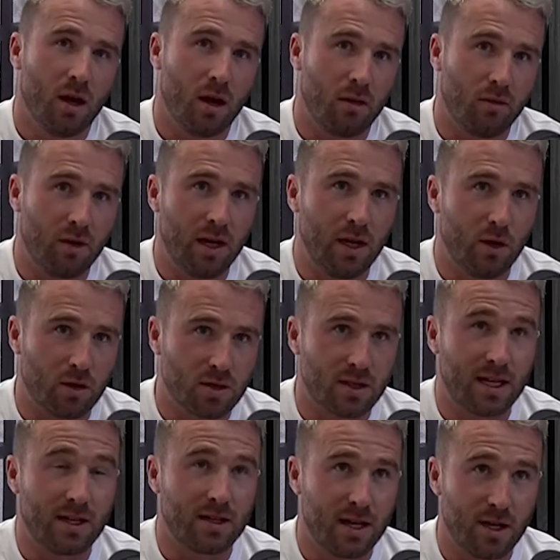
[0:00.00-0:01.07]
a really
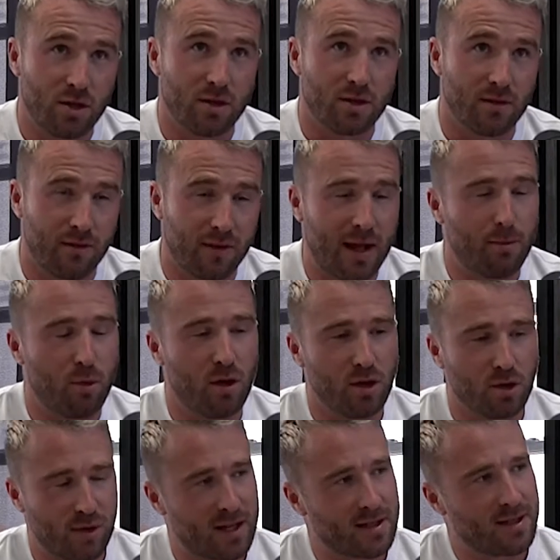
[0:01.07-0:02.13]
ostentatious and
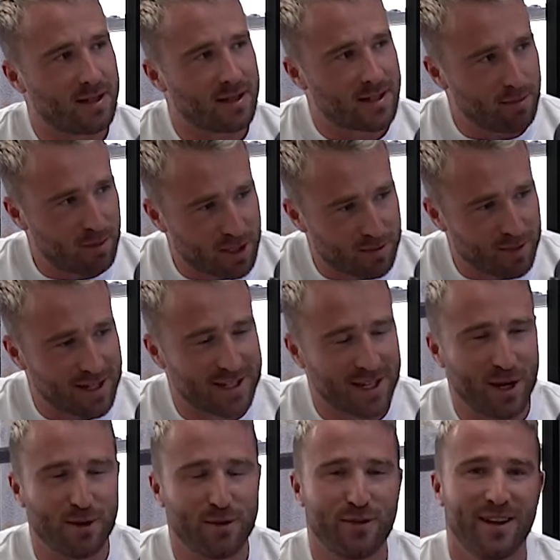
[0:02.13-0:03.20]
flamboyant dress sense similar to
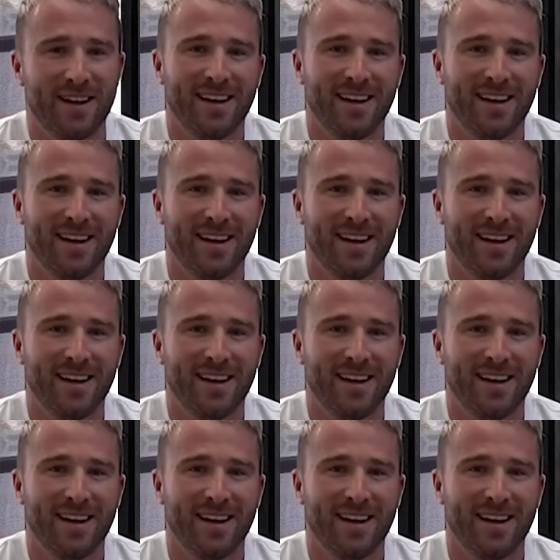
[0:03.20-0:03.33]
myself.